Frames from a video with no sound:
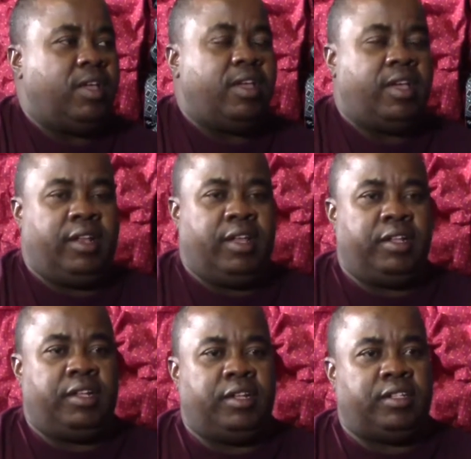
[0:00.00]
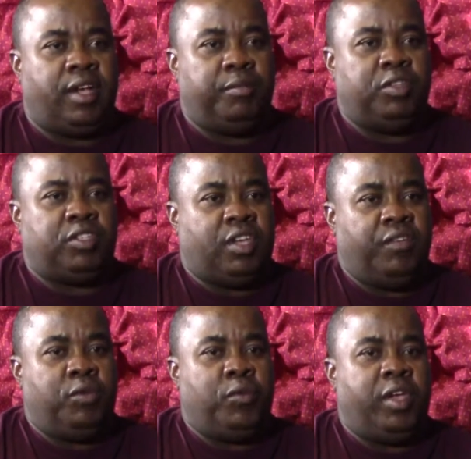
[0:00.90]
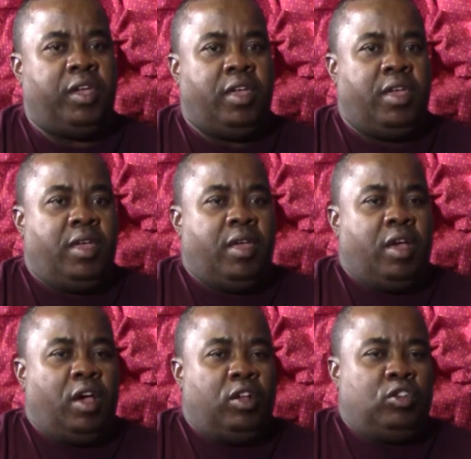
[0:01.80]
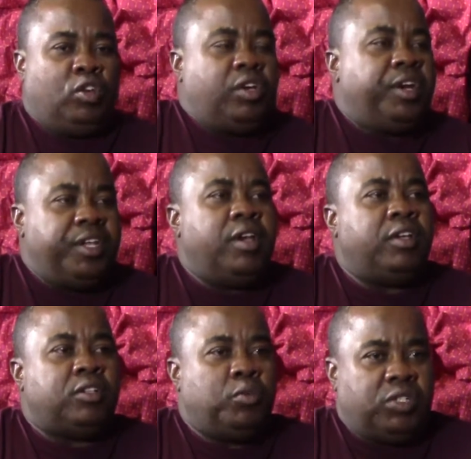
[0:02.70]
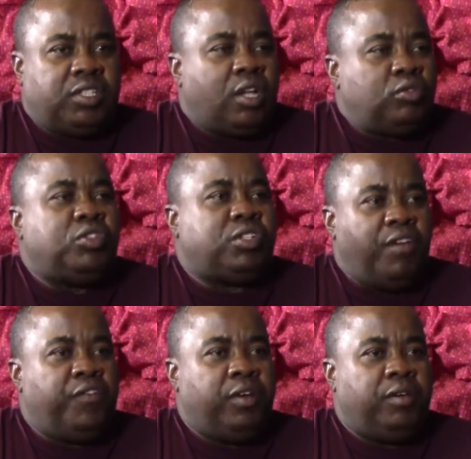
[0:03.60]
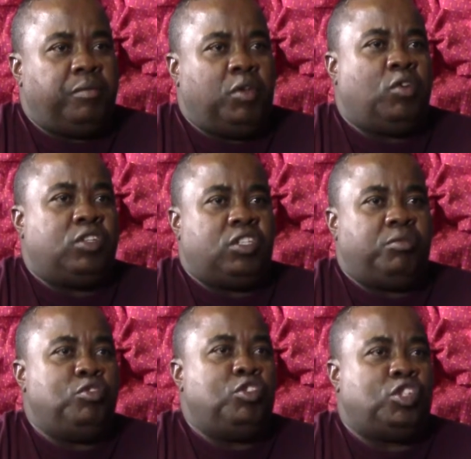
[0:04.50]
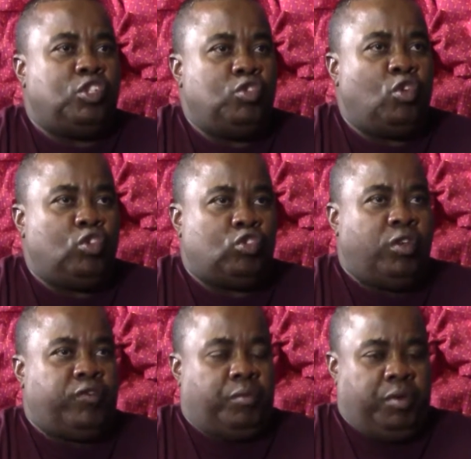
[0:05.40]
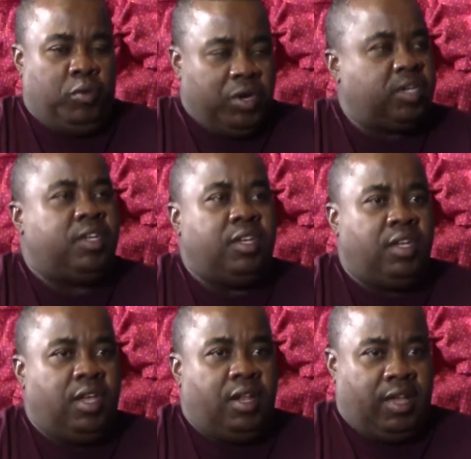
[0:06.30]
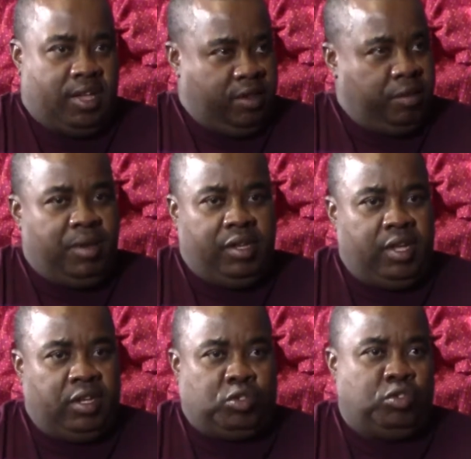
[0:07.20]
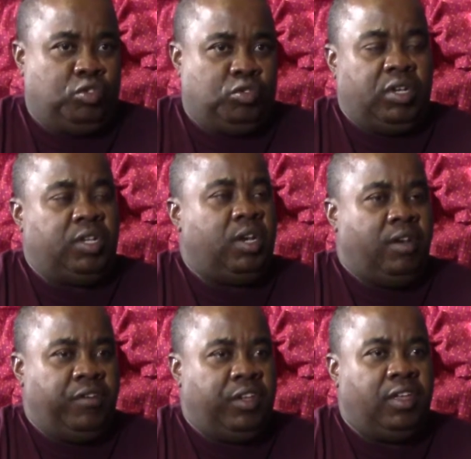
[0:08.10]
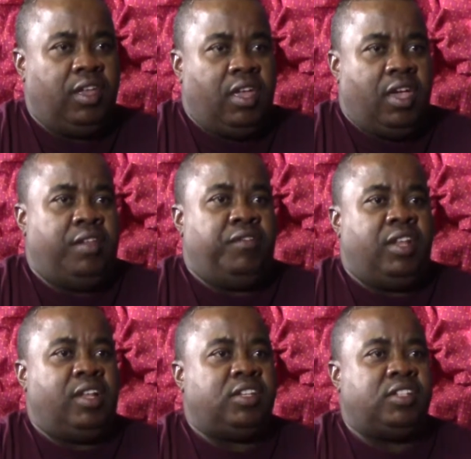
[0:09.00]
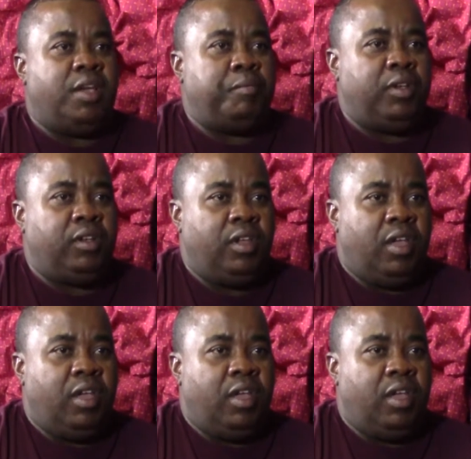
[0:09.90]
and at a time it's given where your career will start to suffer, because as a musician you also have to be working like anybody else. You need to earn a living, and if that doesn't happen,